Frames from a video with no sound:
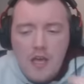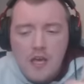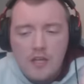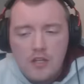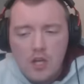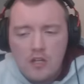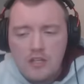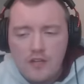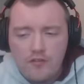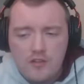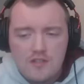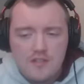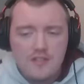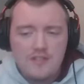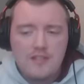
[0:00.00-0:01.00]
The only
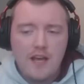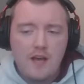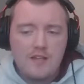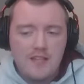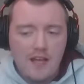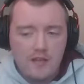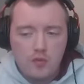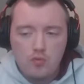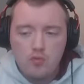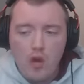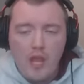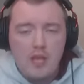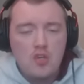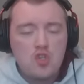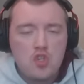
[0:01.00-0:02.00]
difference is now is that the
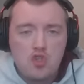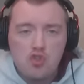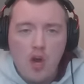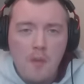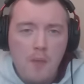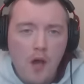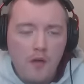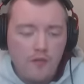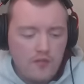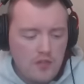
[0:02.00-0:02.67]
range drop off.